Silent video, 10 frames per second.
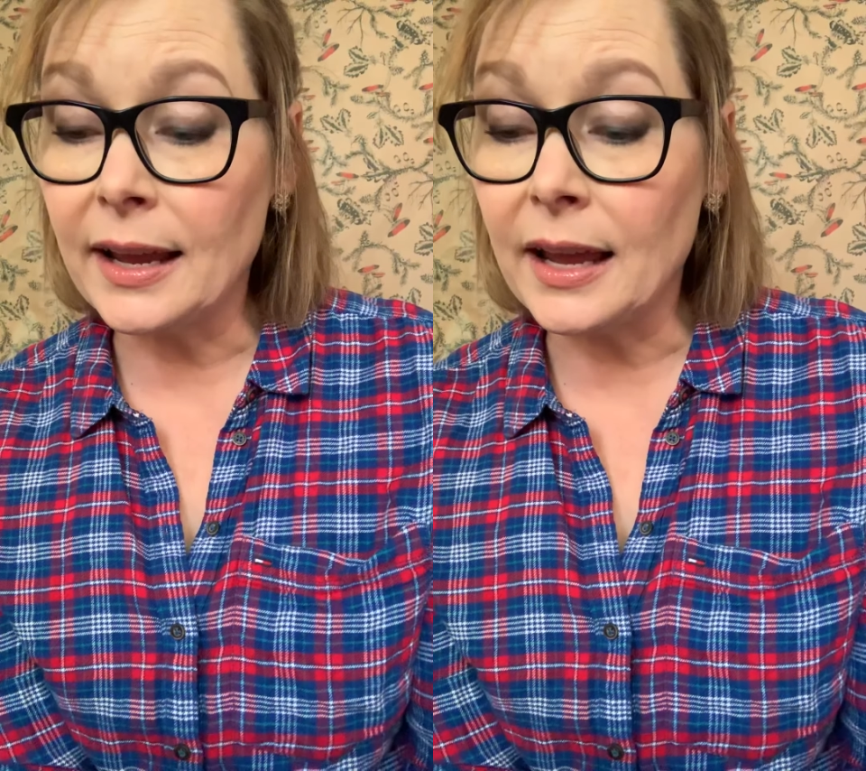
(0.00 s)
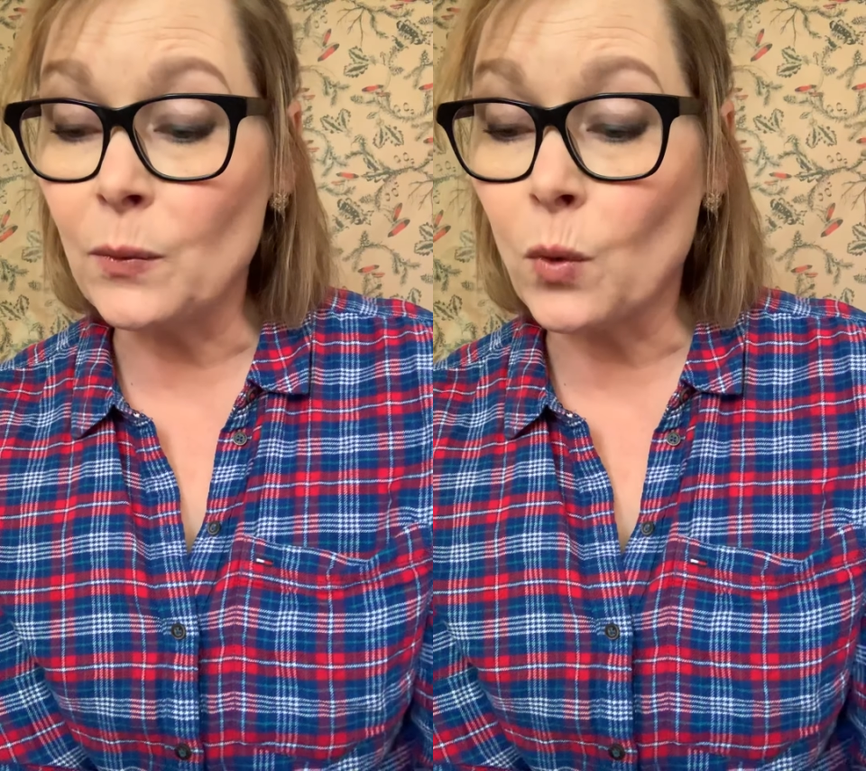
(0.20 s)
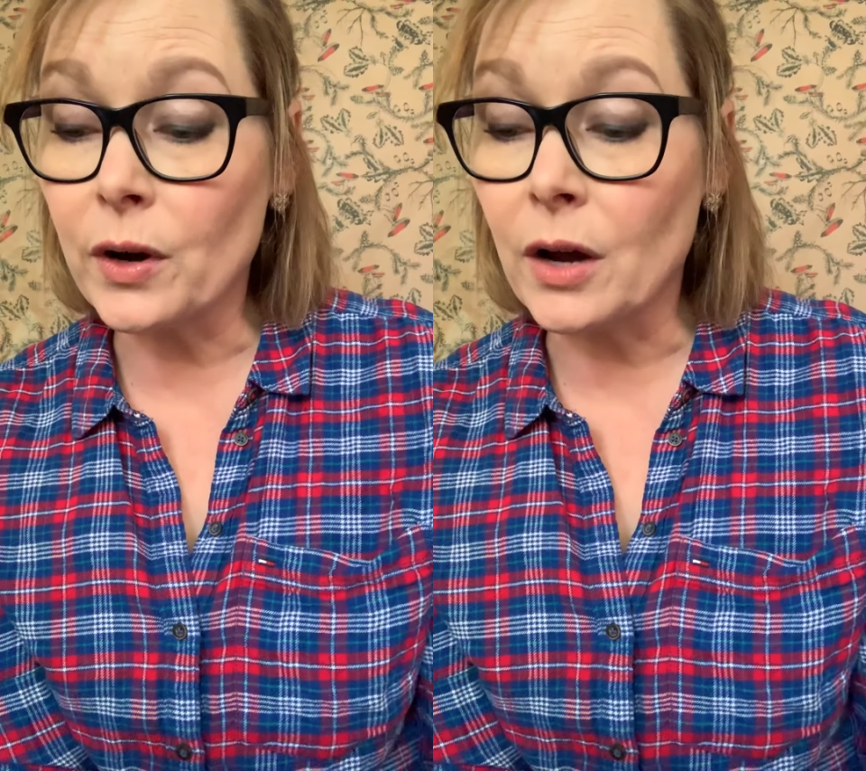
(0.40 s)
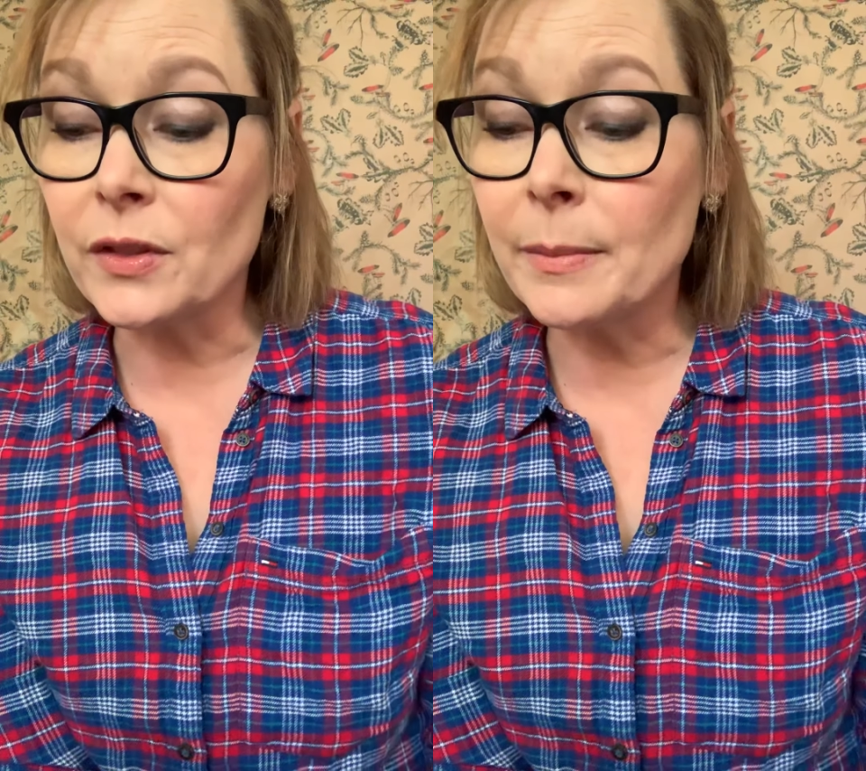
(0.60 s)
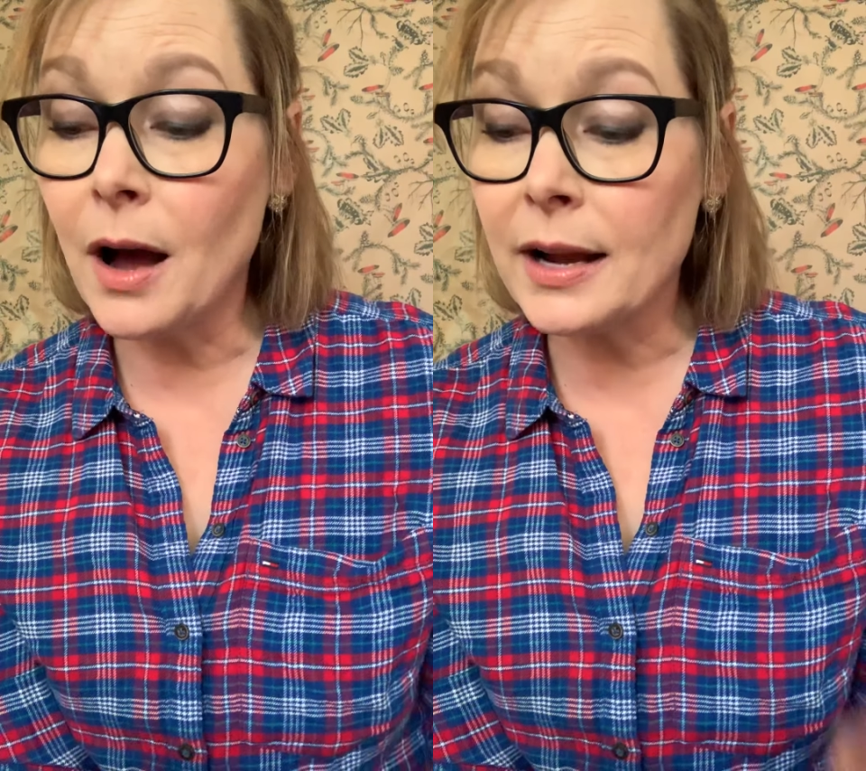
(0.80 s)
and work on
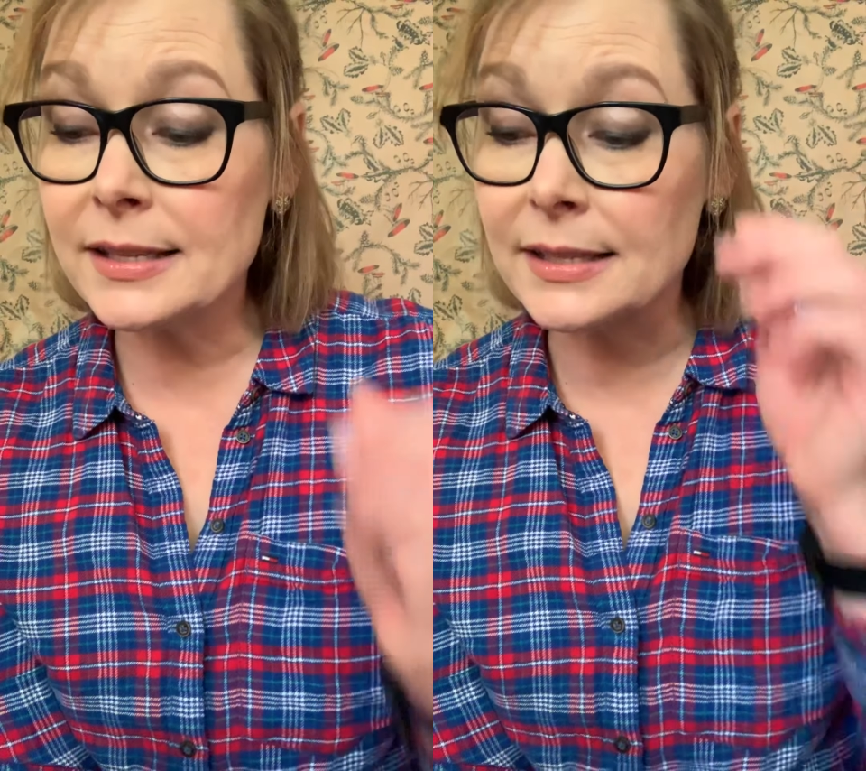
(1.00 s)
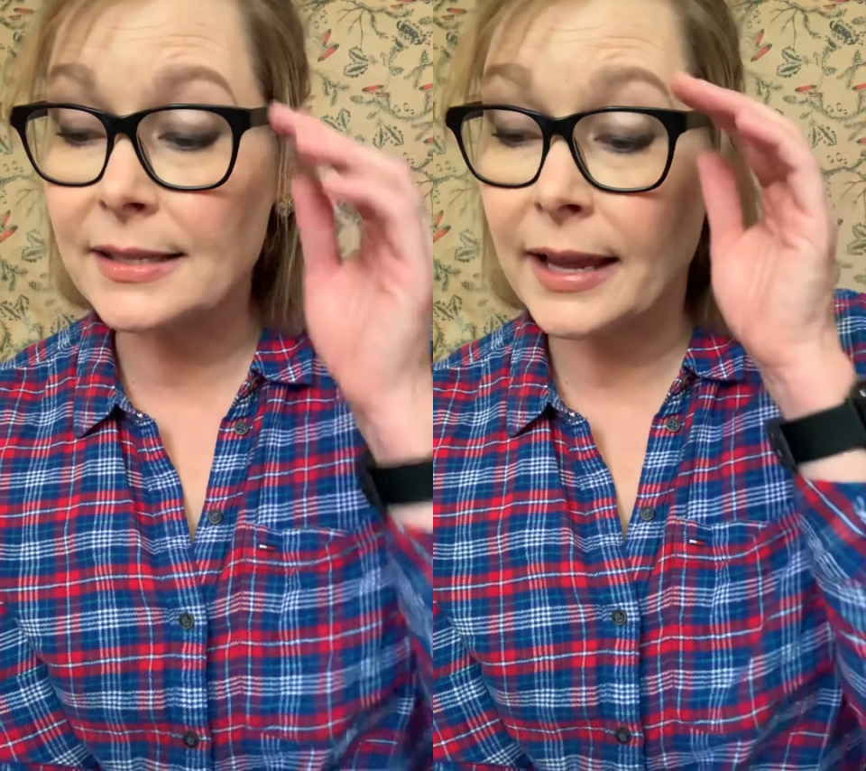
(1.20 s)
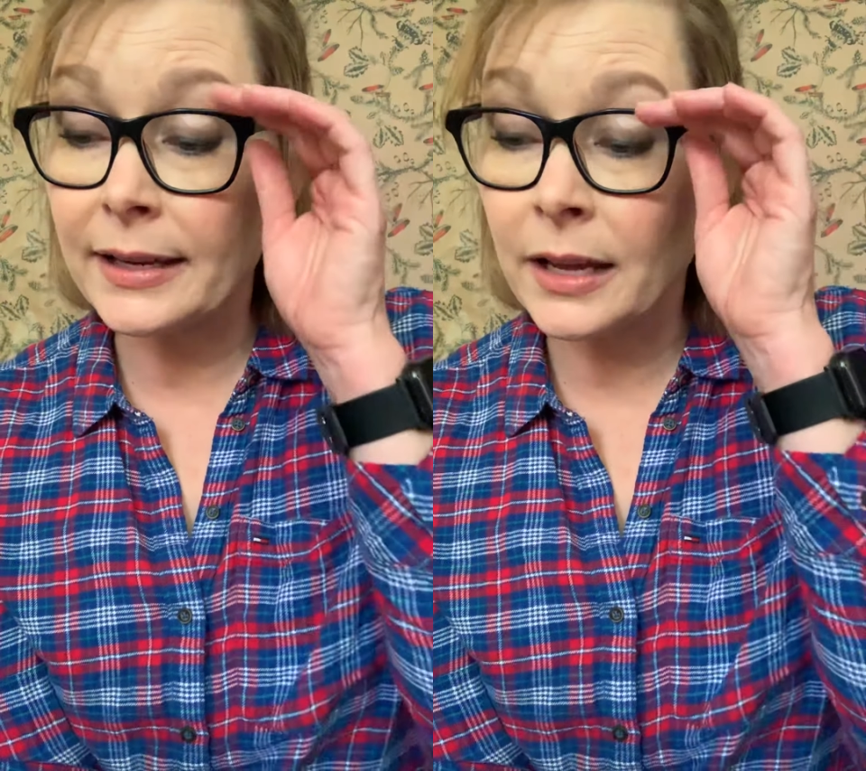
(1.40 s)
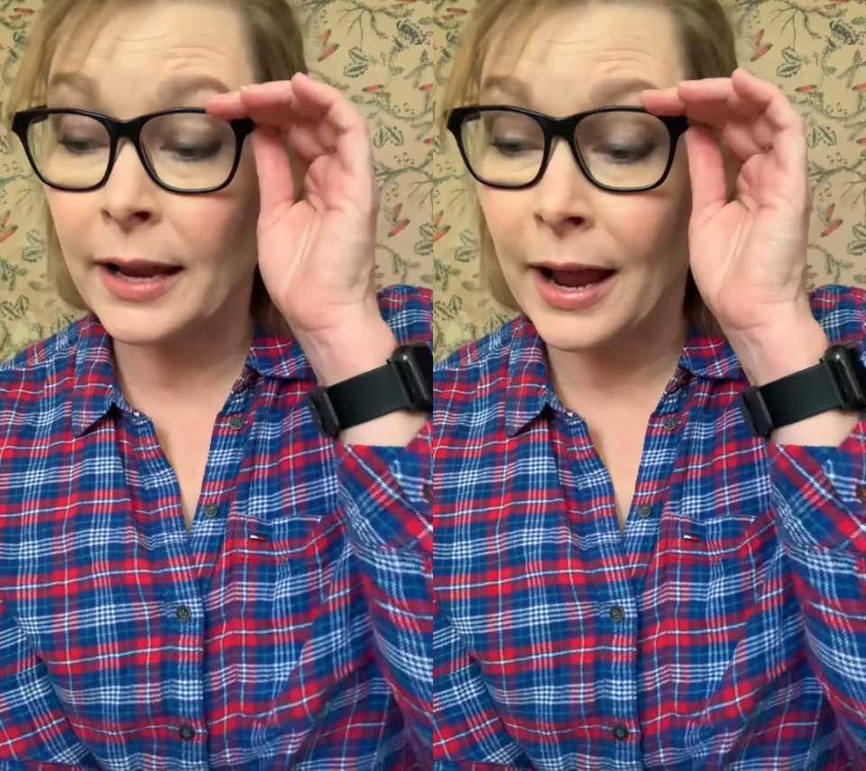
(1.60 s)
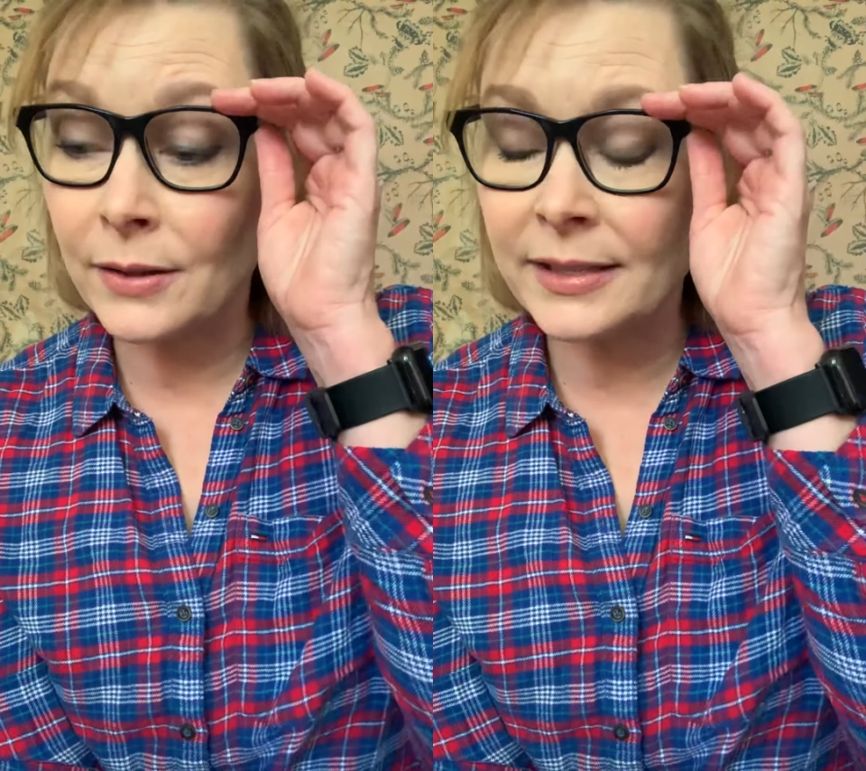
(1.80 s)
the moccasins I had
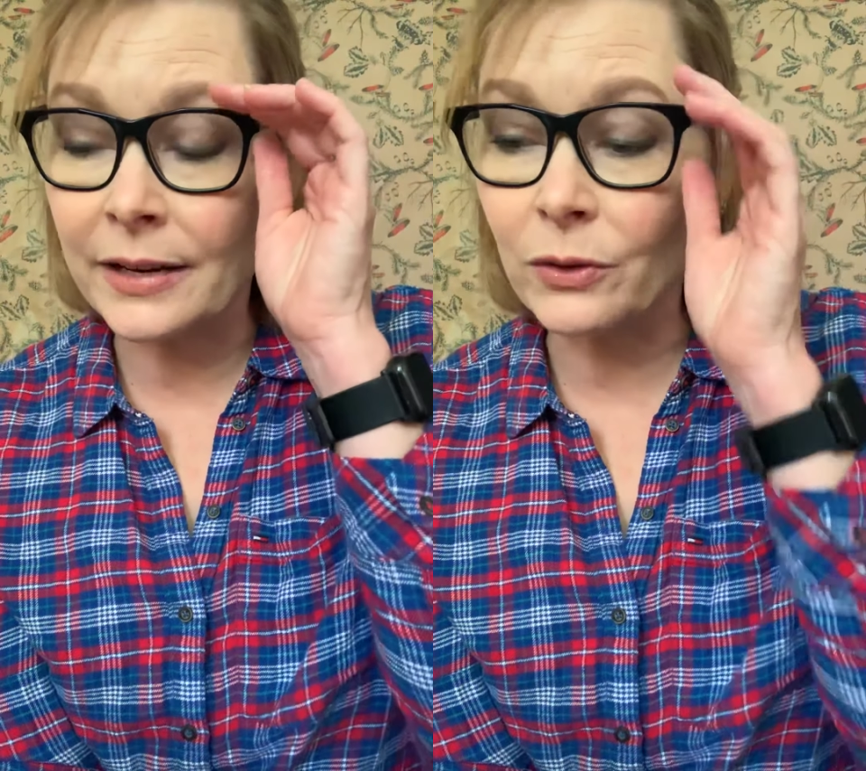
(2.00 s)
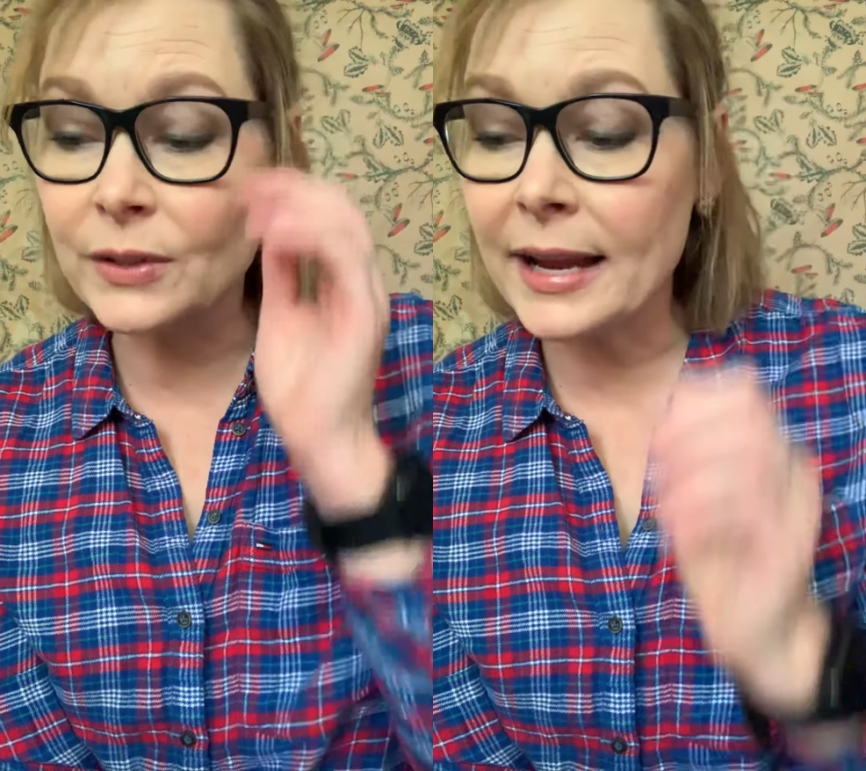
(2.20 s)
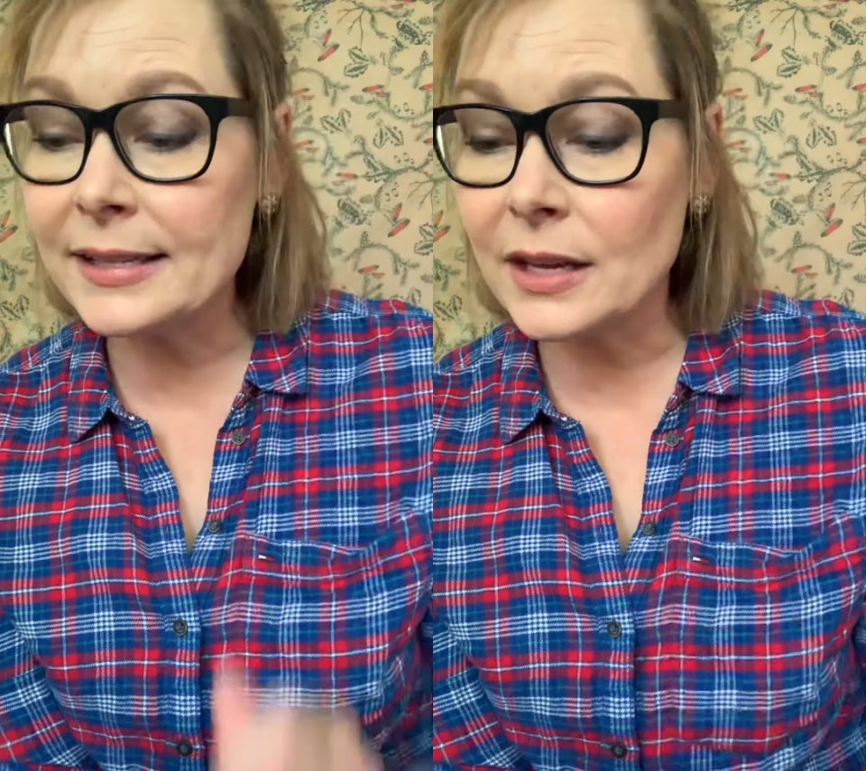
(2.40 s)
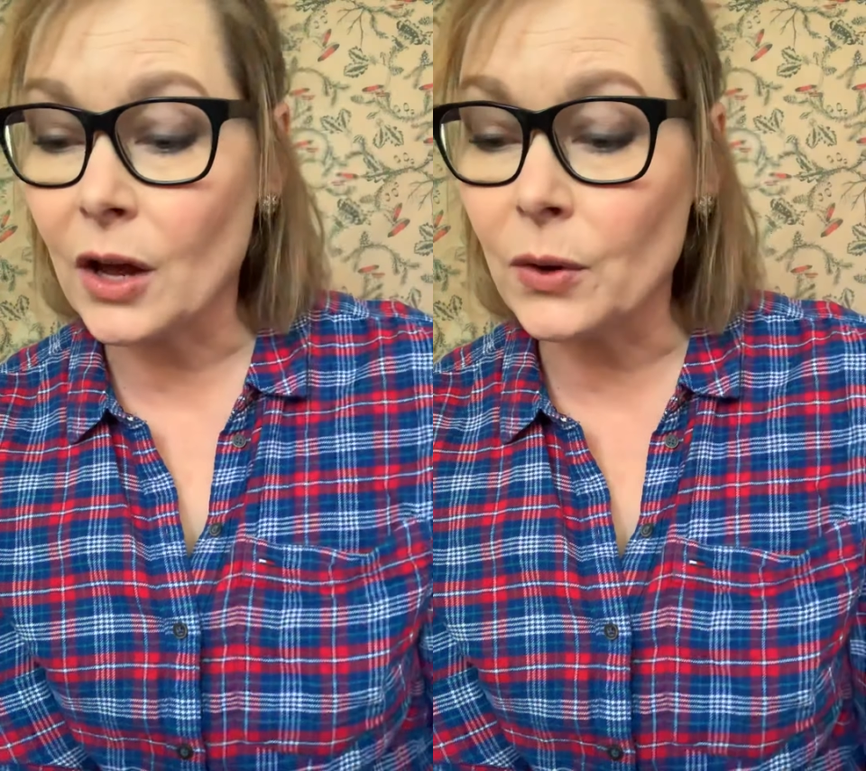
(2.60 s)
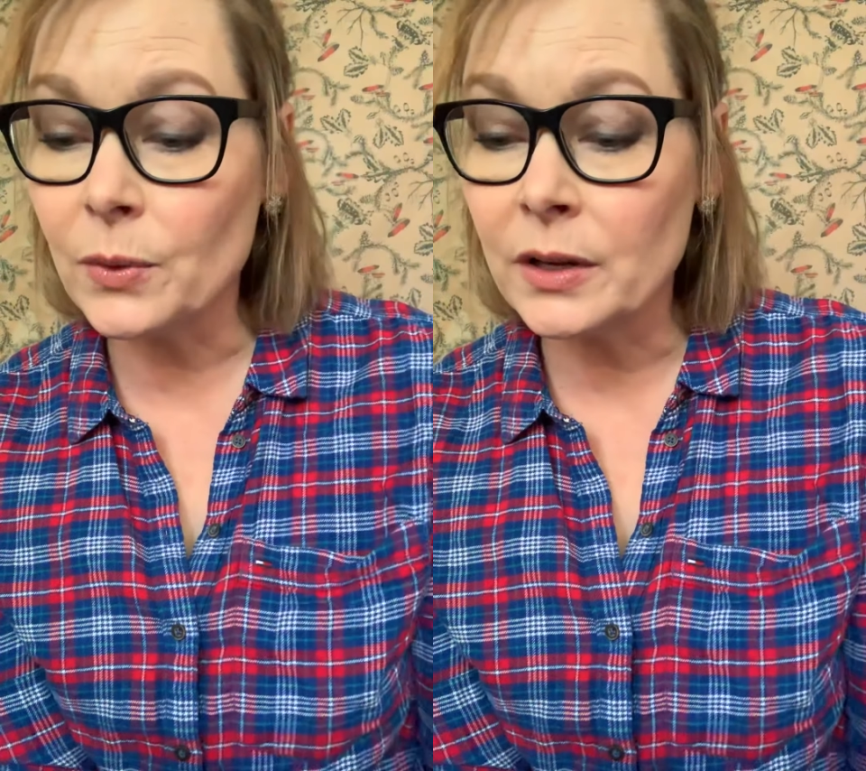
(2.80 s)
cut out several days
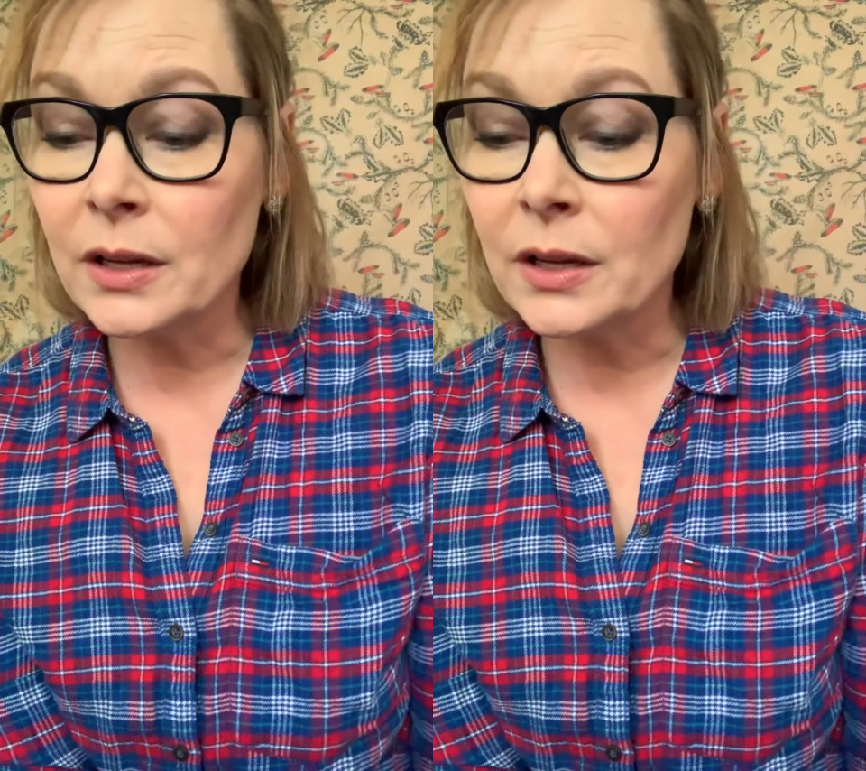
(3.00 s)
ago.